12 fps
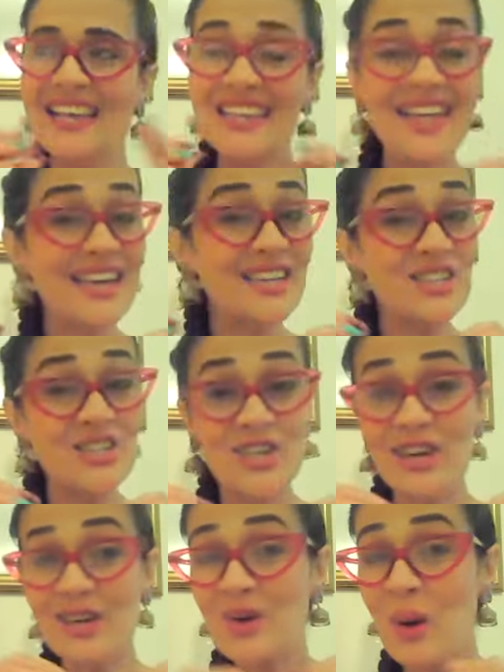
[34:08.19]
Like,
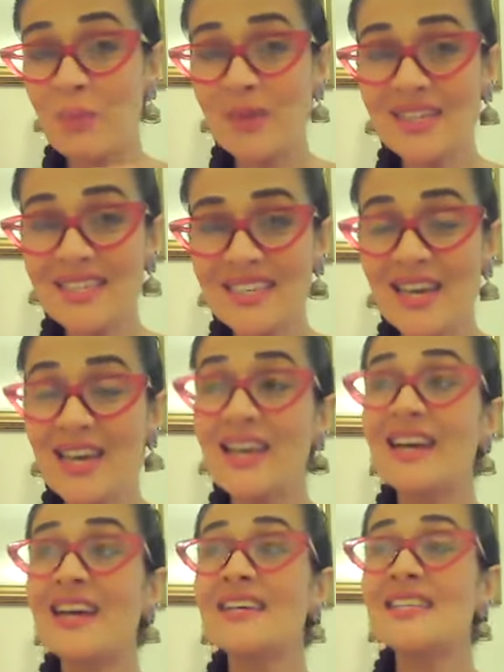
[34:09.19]
share, comment,
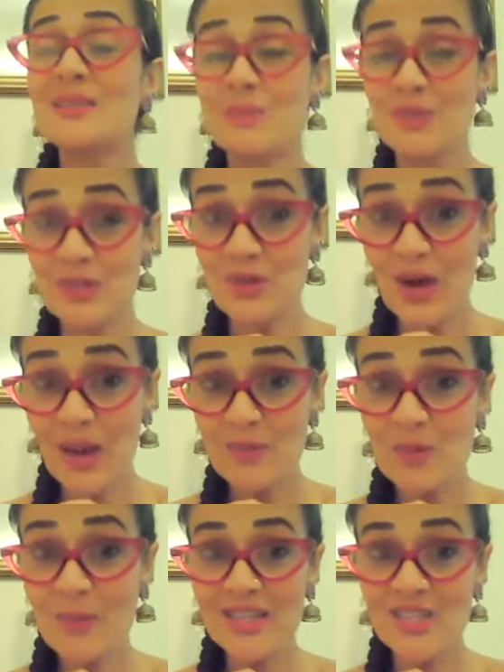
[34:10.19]
subscribe
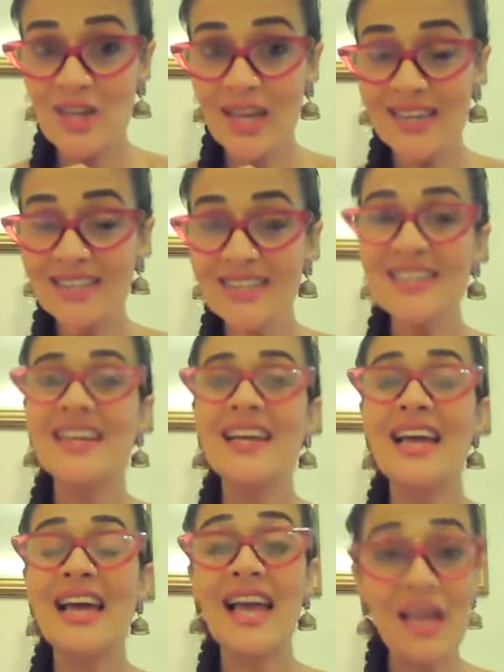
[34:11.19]
to my channel,
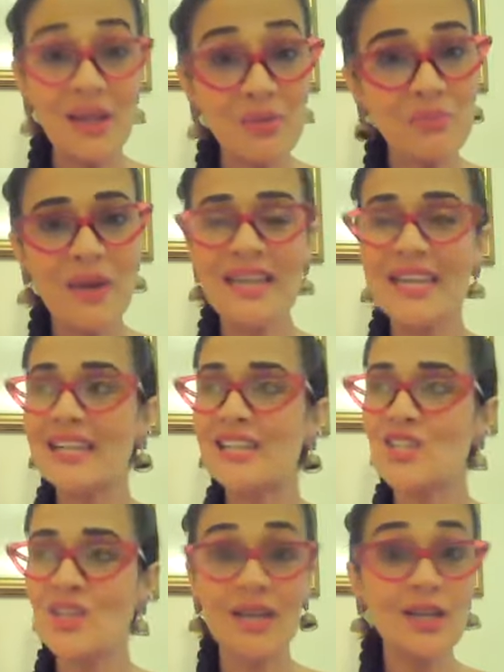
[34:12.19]
help my little
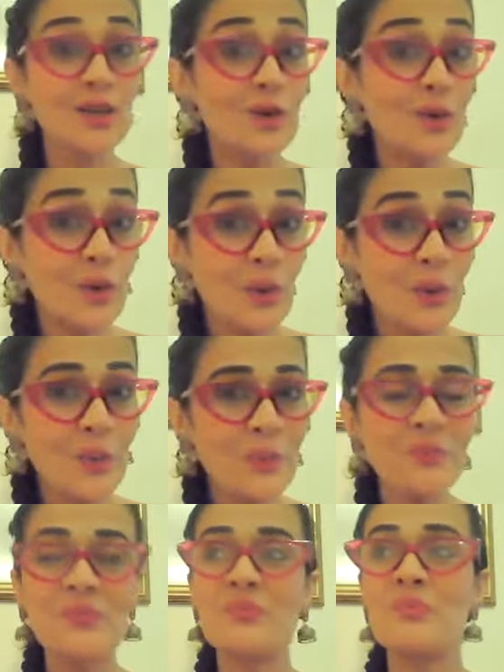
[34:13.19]
channel grow,
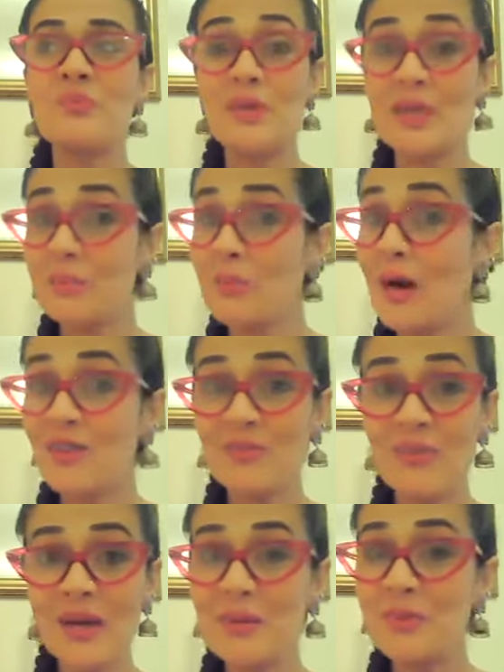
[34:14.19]
be a part
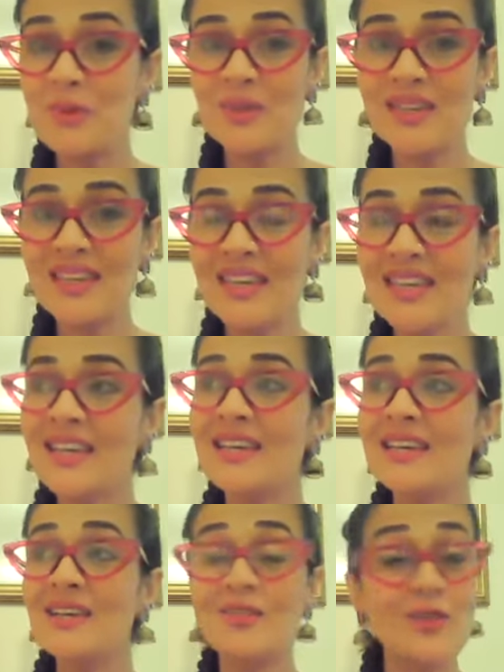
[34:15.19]
of my community.
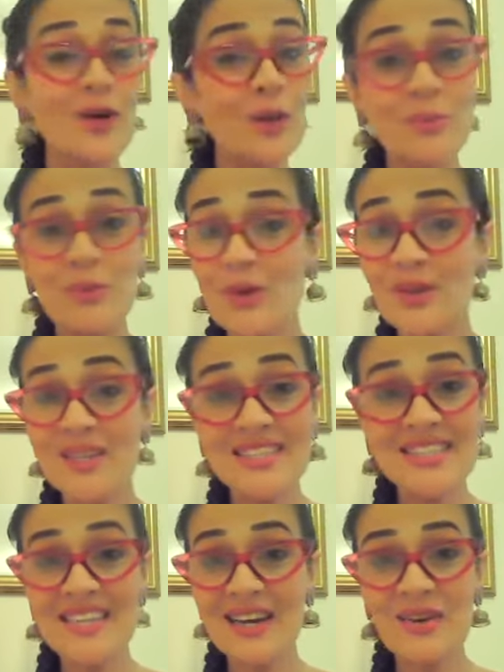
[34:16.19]
Follow me on
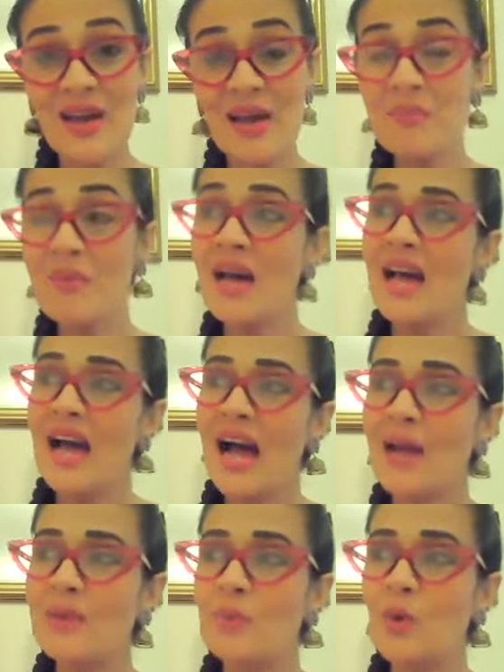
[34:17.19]
Instagram.
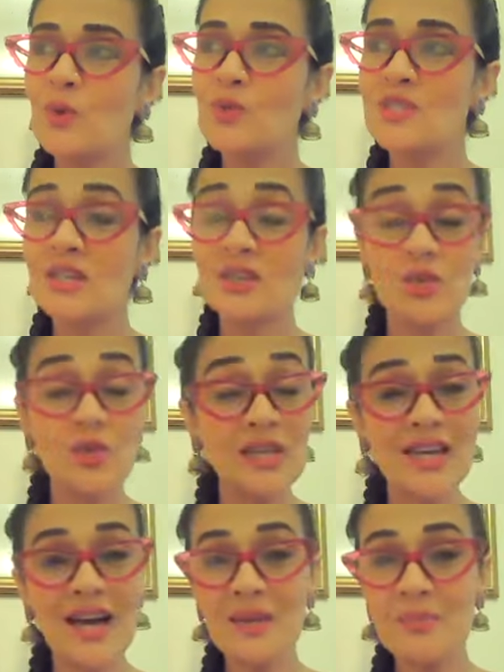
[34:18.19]
I post
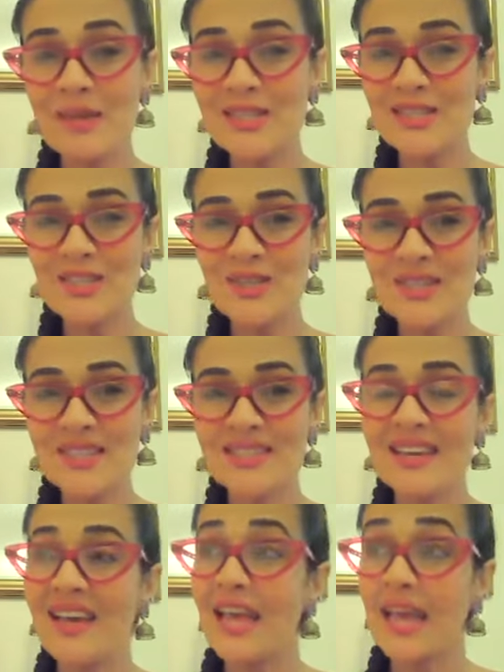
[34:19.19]
three card
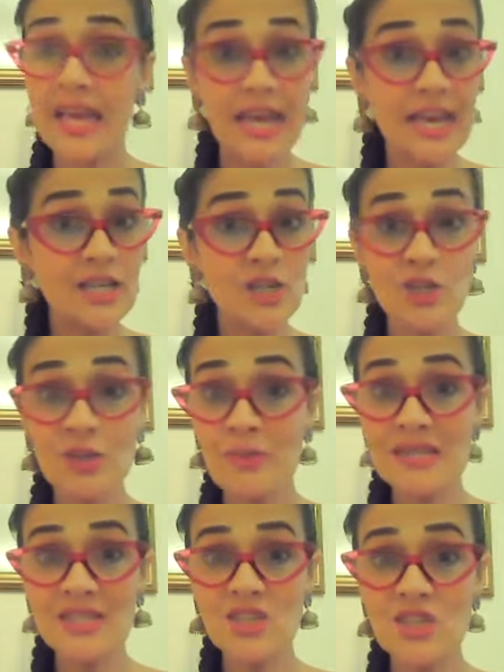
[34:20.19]
messages, angel
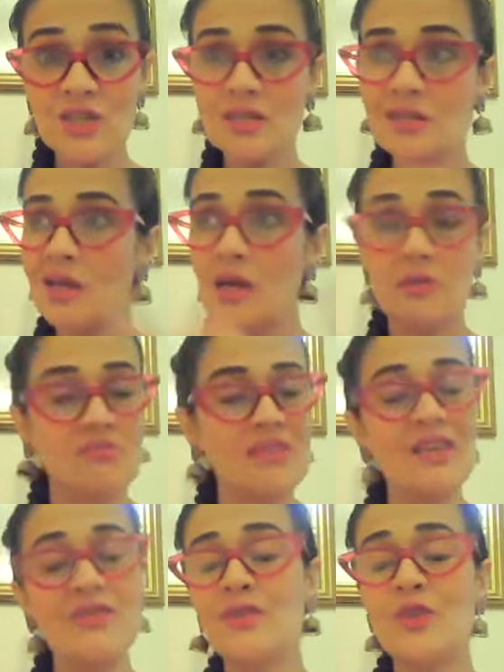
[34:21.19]
messages.
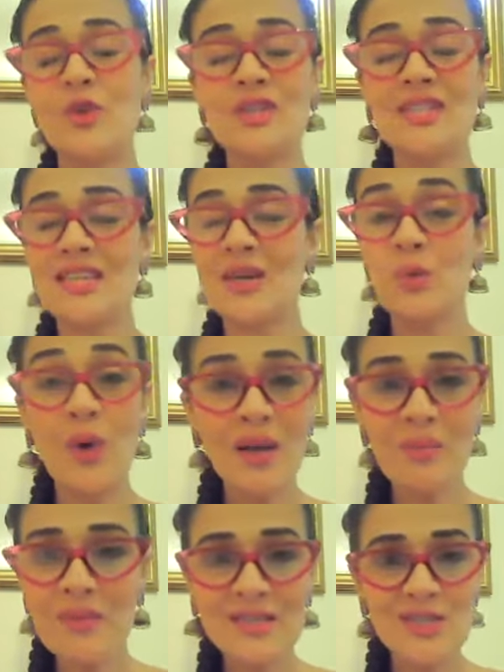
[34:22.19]
Even if you can take
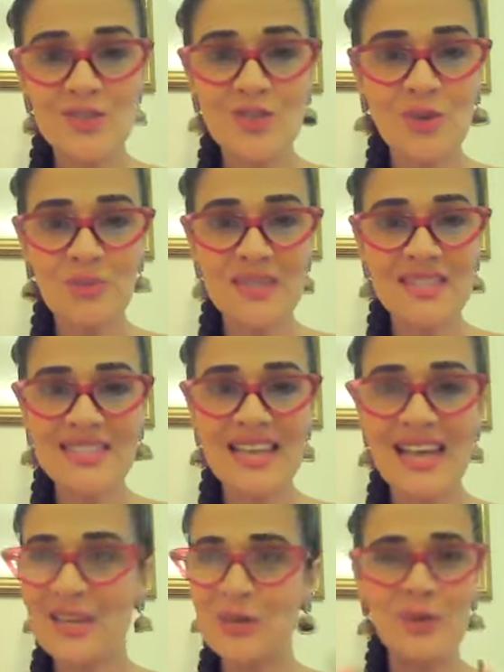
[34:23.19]
one message from this,
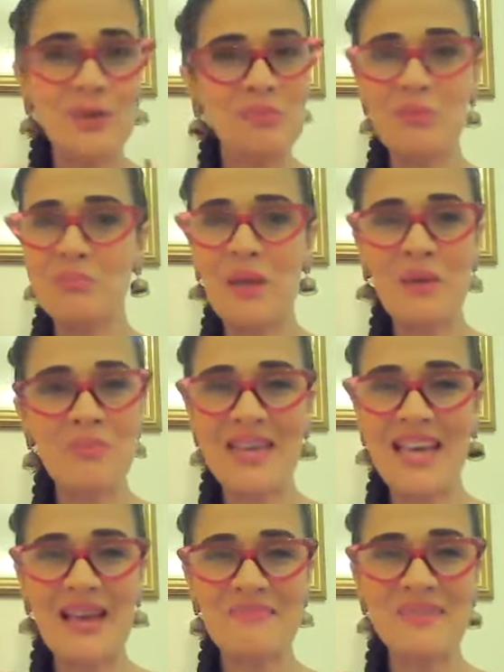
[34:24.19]
you know, it will make
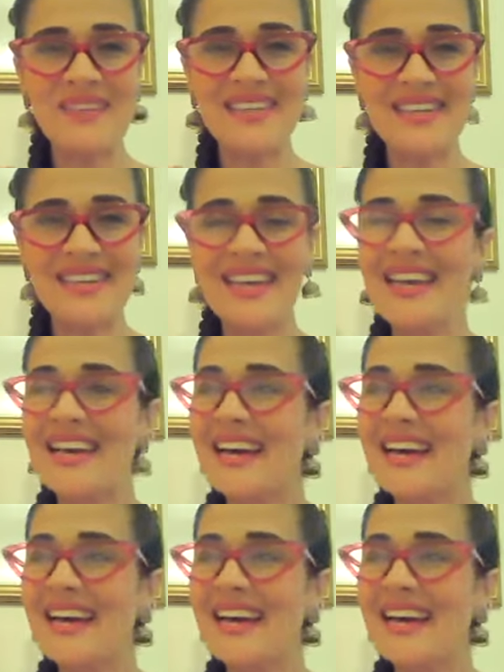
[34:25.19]
me happy.